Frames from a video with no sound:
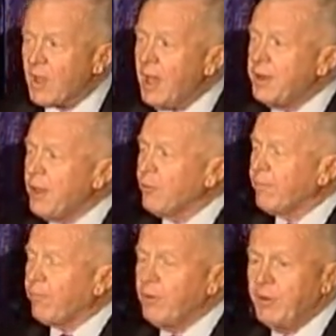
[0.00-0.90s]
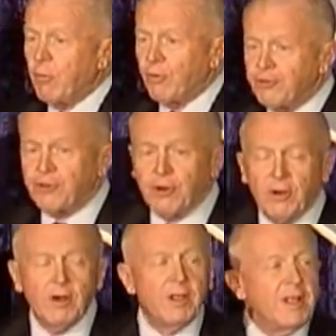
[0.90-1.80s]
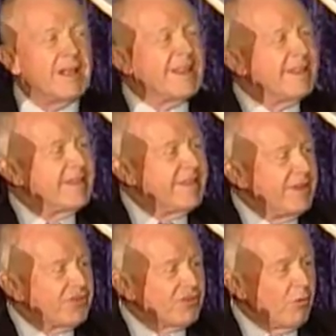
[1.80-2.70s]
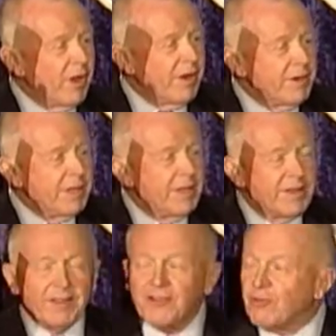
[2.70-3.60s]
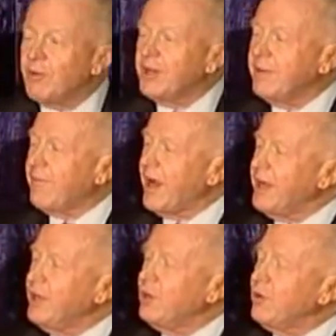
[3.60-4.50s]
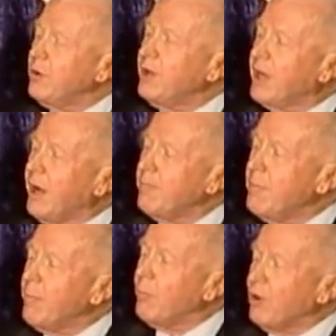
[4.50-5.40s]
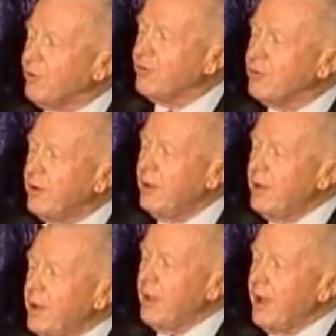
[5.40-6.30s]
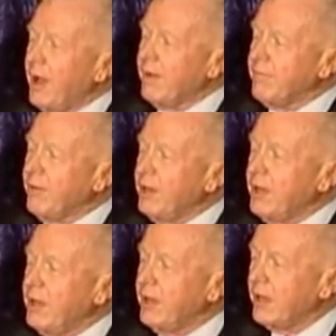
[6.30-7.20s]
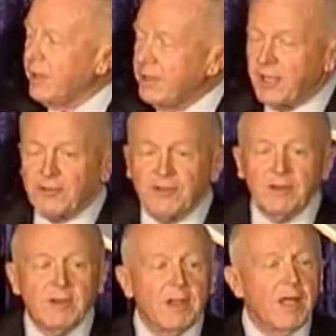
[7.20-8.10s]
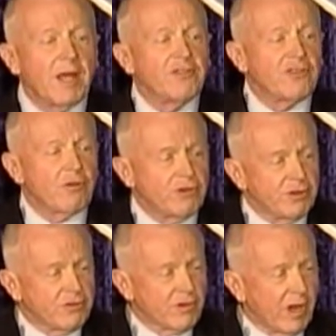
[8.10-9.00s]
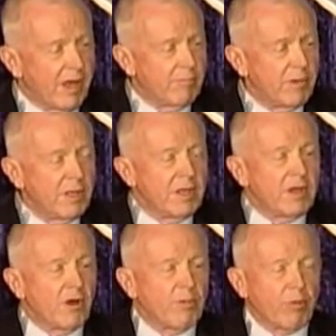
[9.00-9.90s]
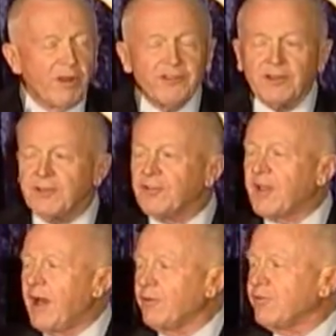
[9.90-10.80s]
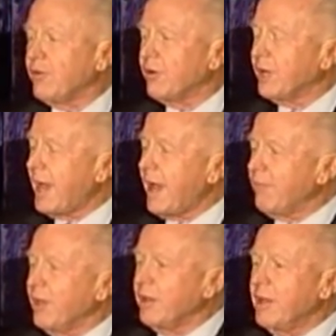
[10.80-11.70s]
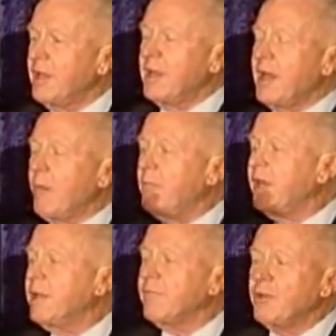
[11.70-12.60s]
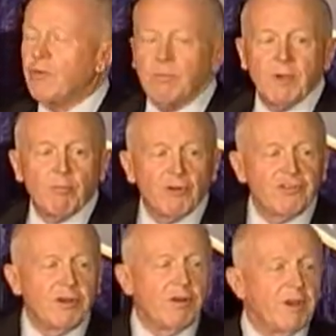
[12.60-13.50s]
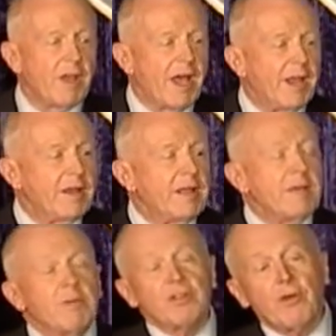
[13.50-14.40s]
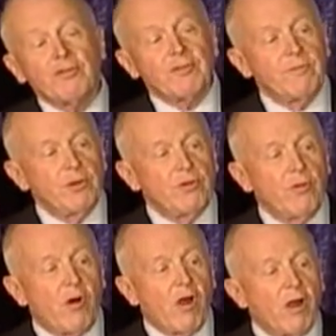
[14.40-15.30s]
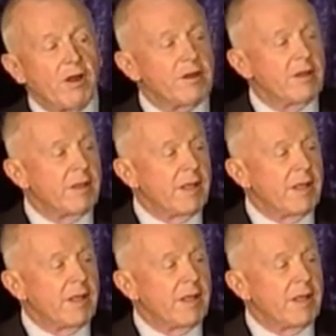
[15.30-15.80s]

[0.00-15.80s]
another free brochure. This one inviting you to become members of the Nixon Associates Club, or President's Council, or Cabinet. Now, many of you are members here tonight, but those of you who aren't,